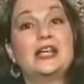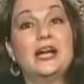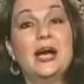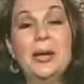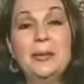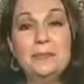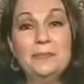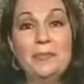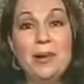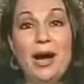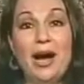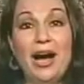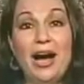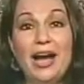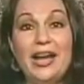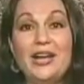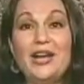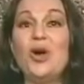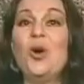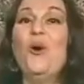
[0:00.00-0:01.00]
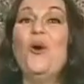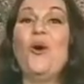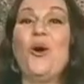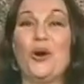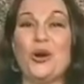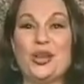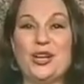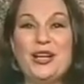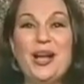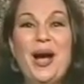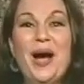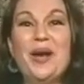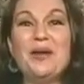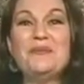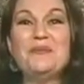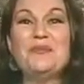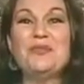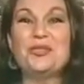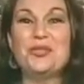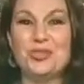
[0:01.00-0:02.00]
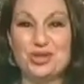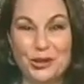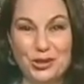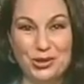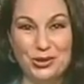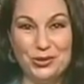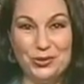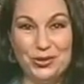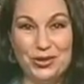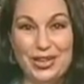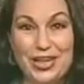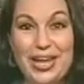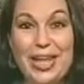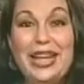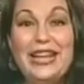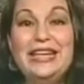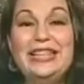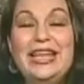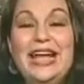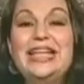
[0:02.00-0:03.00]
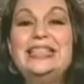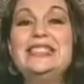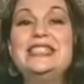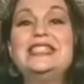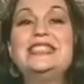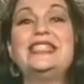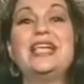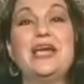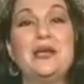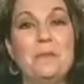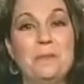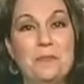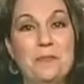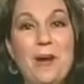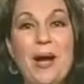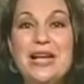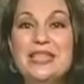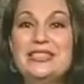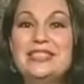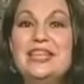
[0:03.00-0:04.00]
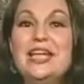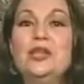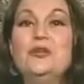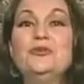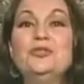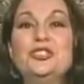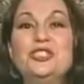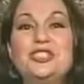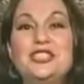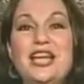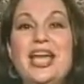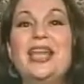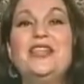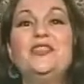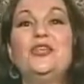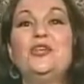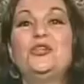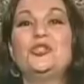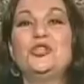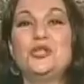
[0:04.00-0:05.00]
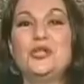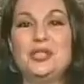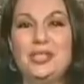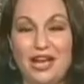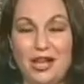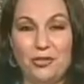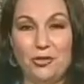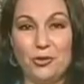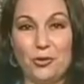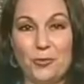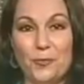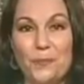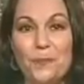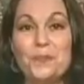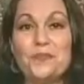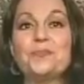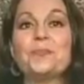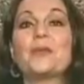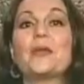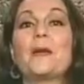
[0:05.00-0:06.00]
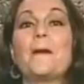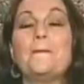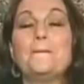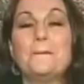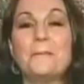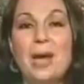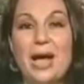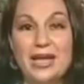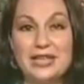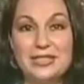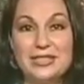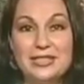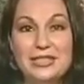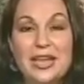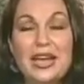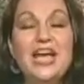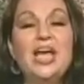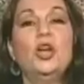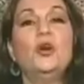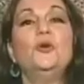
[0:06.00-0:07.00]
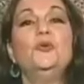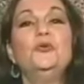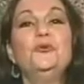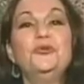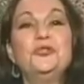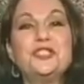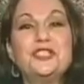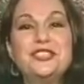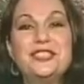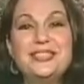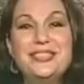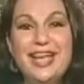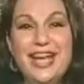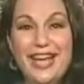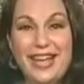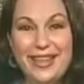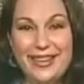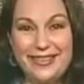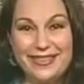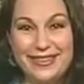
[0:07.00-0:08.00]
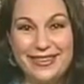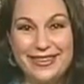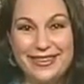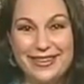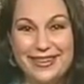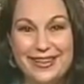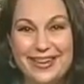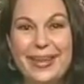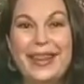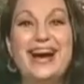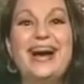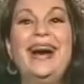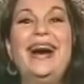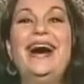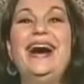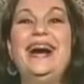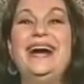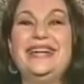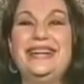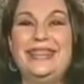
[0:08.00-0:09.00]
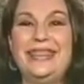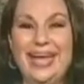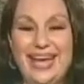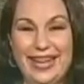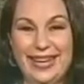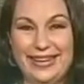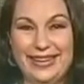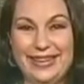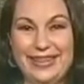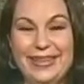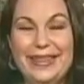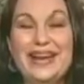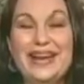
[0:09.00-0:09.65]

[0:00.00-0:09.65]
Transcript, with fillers: come by or come through. Let's say pase usted together. Pase usted. Again.